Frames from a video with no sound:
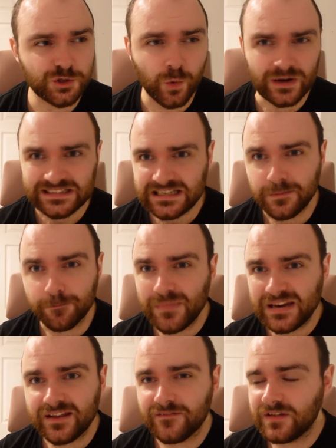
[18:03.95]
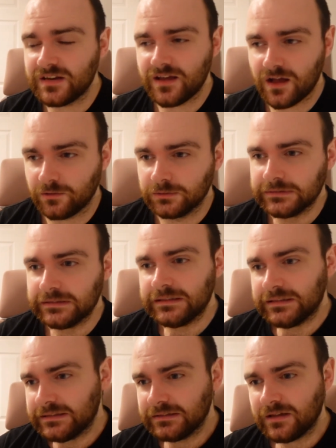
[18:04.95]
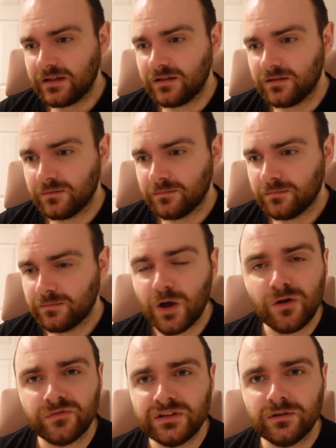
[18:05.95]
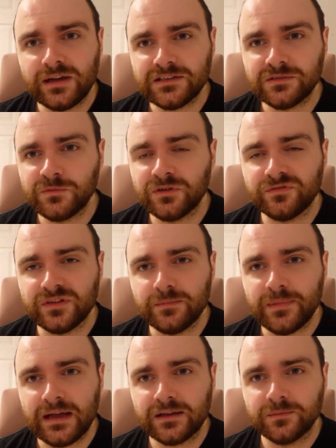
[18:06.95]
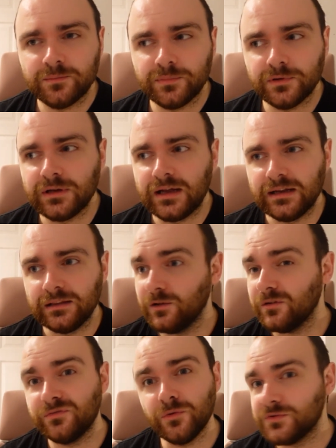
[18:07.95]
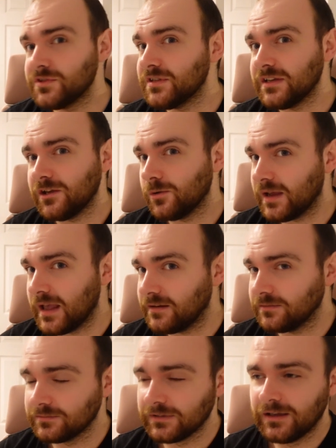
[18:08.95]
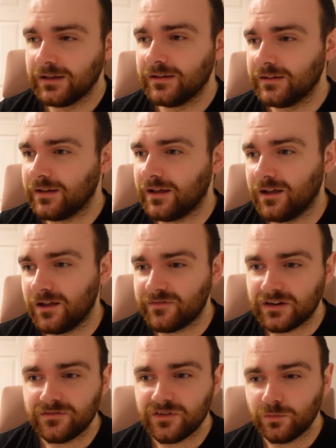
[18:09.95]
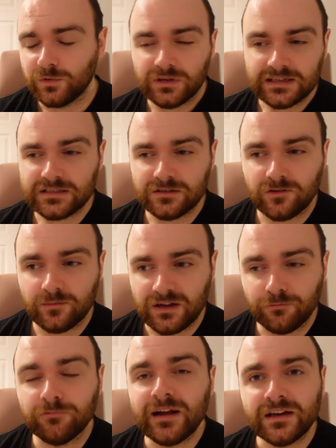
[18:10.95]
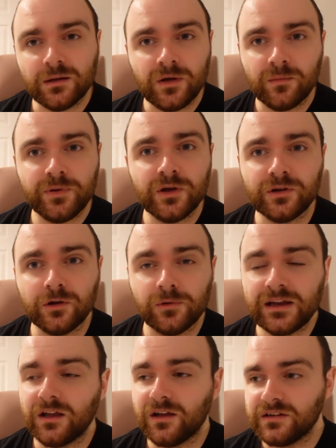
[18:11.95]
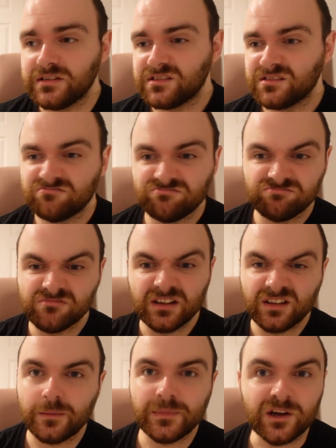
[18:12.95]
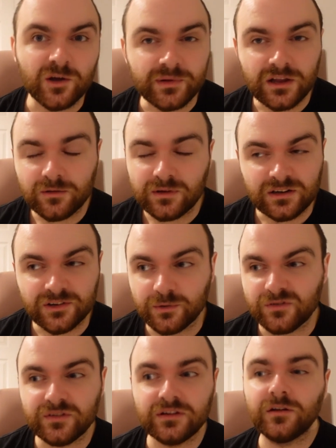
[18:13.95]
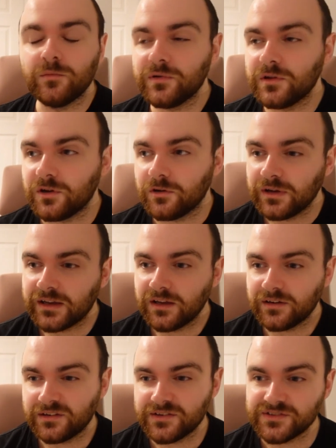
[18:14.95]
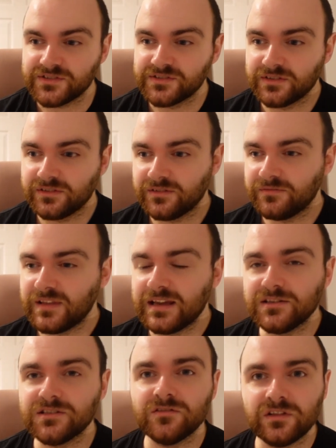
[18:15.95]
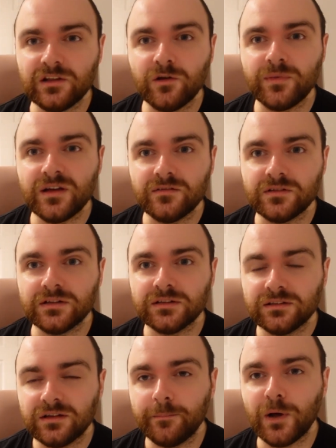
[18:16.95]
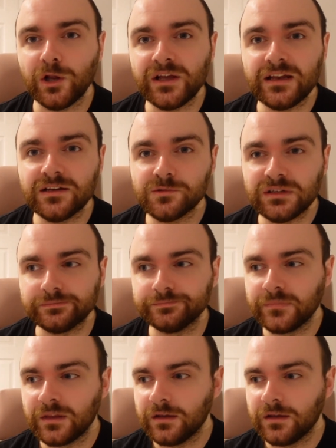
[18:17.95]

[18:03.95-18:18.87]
20 minute video. Um, but hopefully I'll get some good feedback. But I look forward to seeing you again. Uh, if any of you would like to know what my rant about Pernod Ricard is, let me know below and I'll do a video on Pernod Ricard because they deserve a little bit of a, a bollocking as well.